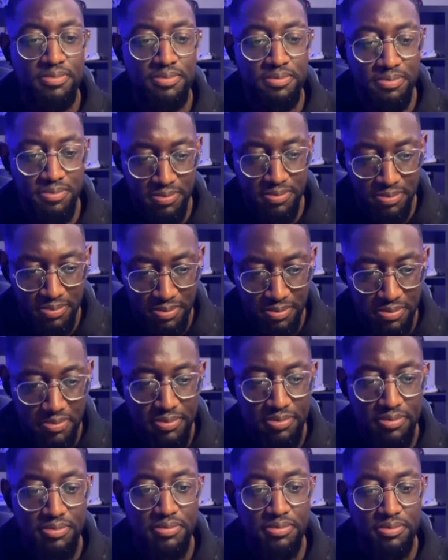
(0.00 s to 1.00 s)

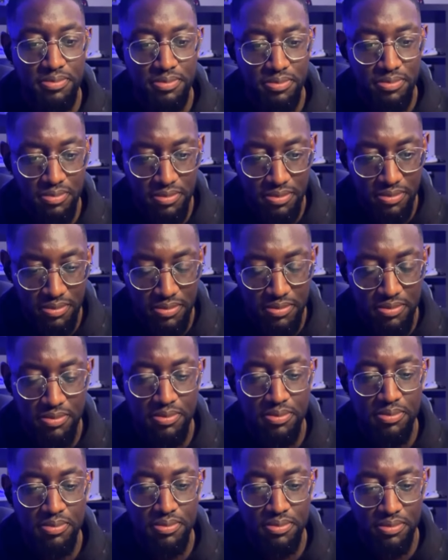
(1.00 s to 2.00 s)

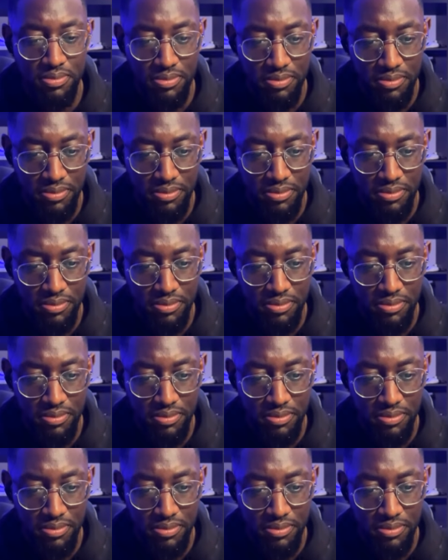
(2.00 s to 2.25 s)
(not speaking)